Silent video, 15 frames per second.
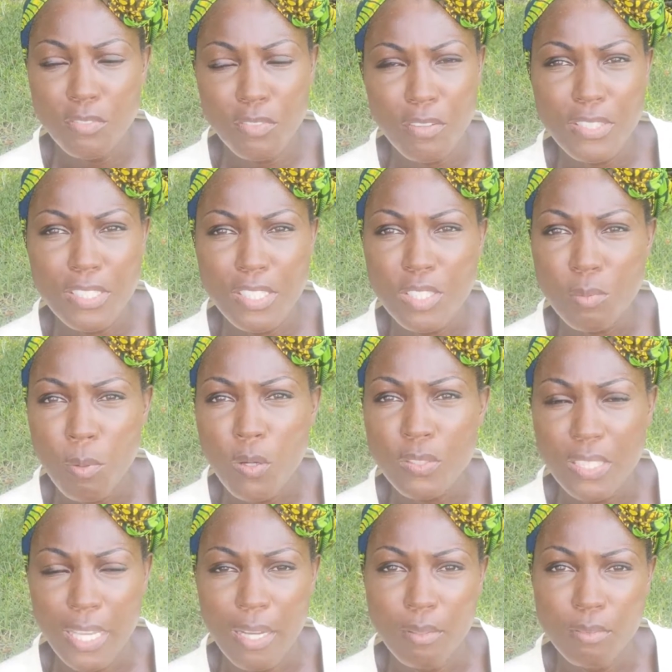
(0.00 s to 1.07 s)
a very small
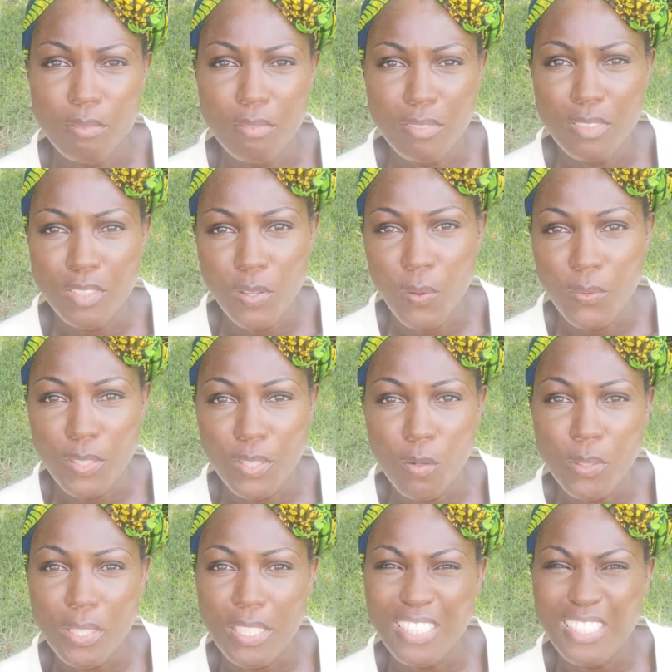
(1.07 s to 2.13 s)
town, so
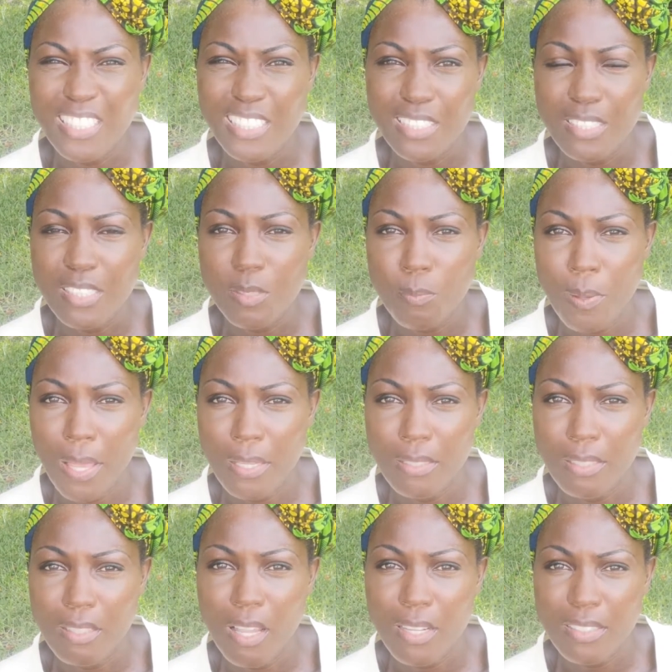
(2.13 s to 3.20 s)
we didn't get to
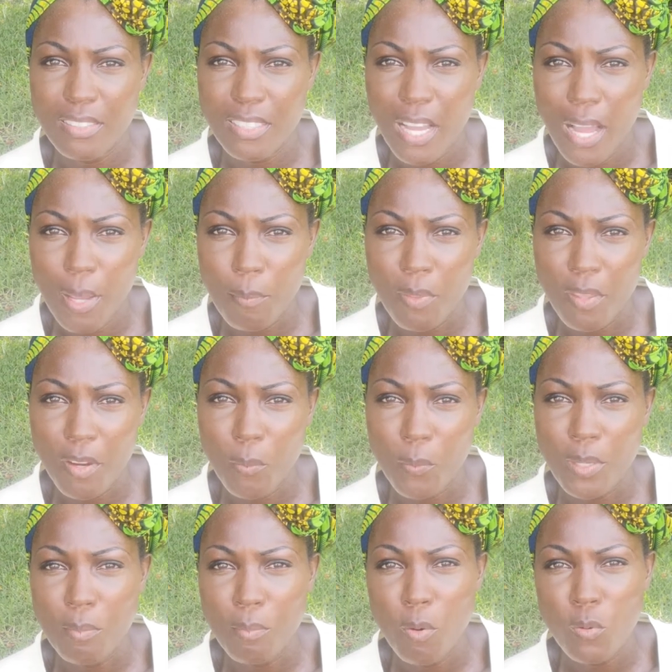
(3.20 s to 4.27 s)
spend a lot of time there.
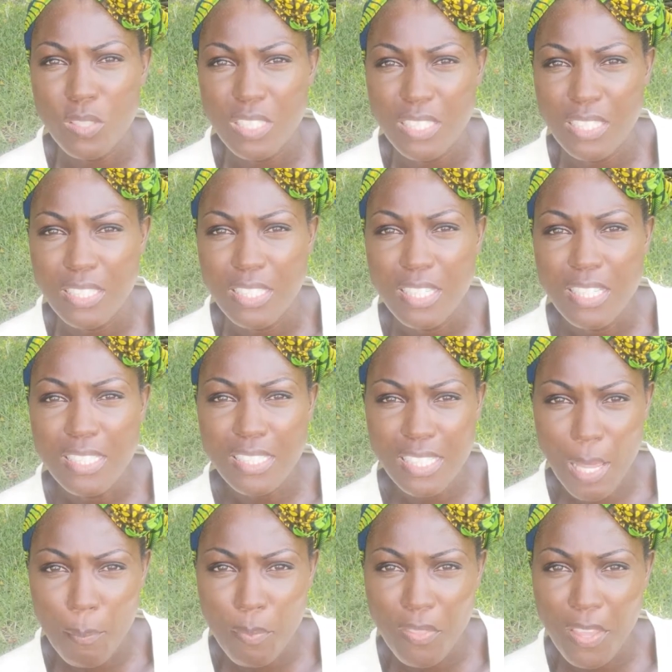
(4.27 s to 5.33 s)
We mostly
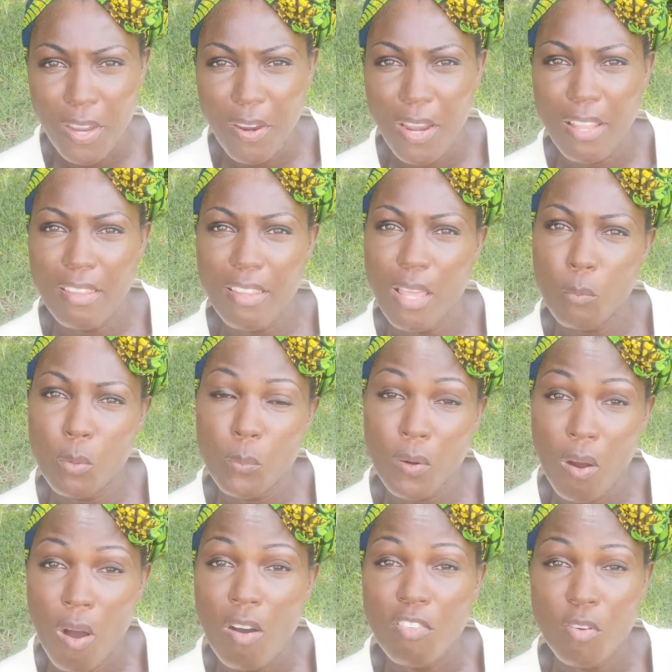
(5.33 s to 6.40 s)
slept there, and then we were
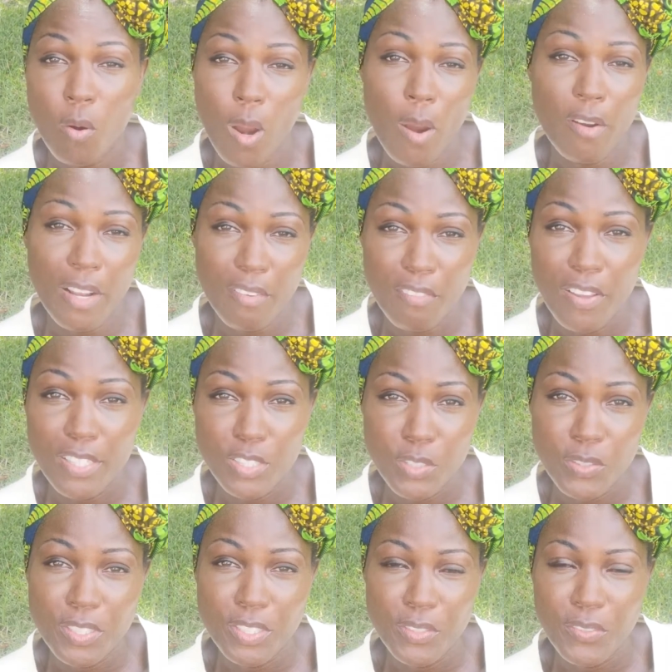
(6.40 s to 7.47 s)
off for our
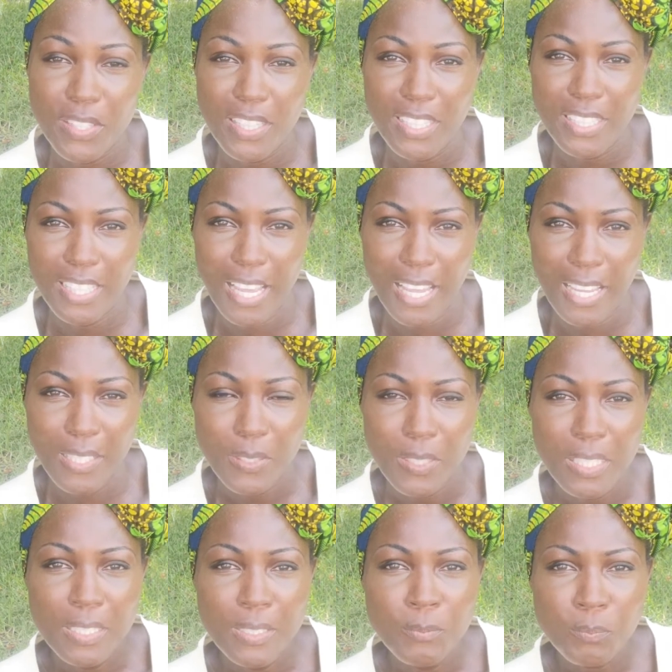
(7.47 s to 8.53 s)
adventure during the day.
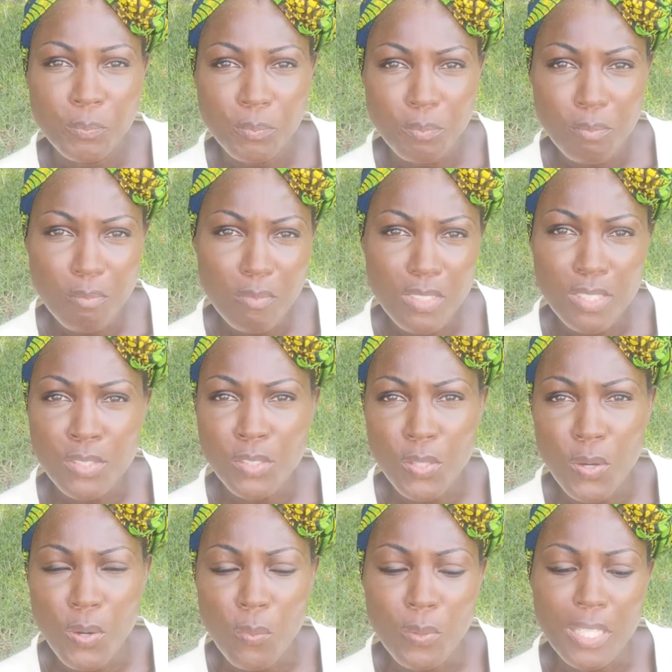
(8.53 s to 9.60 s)

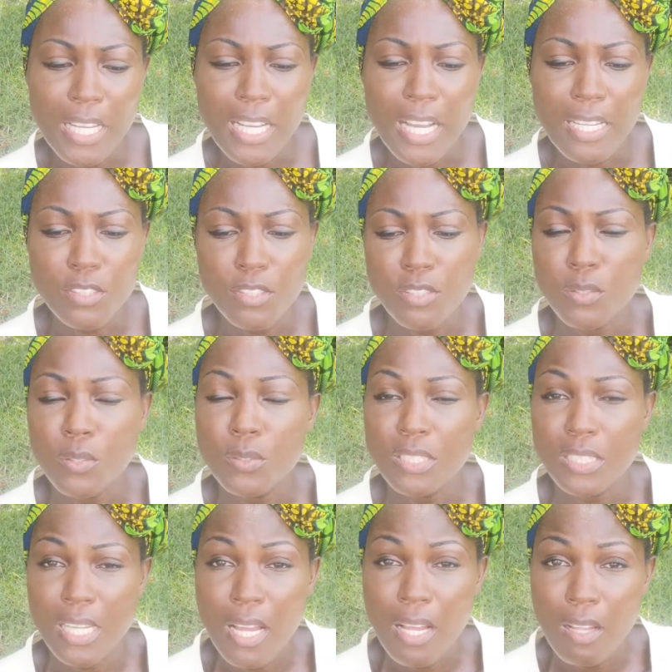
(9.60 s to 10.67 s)
So when I got to the
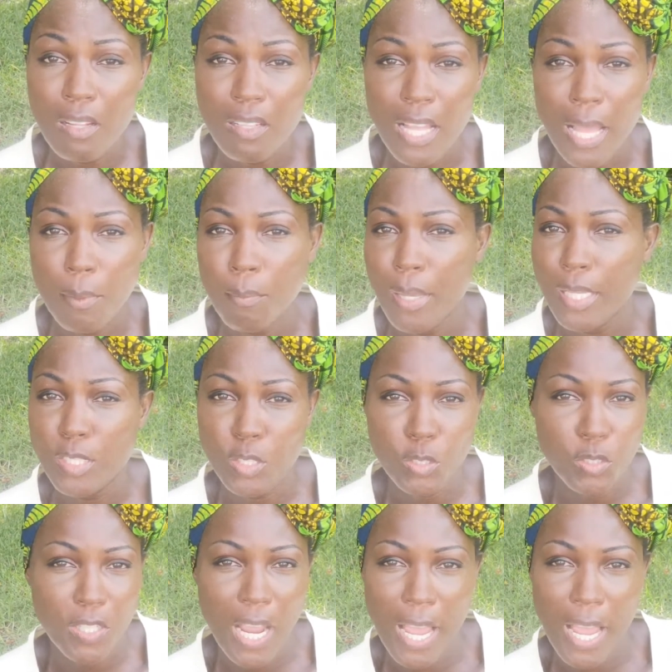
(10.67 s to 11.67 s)
hotel, I made sure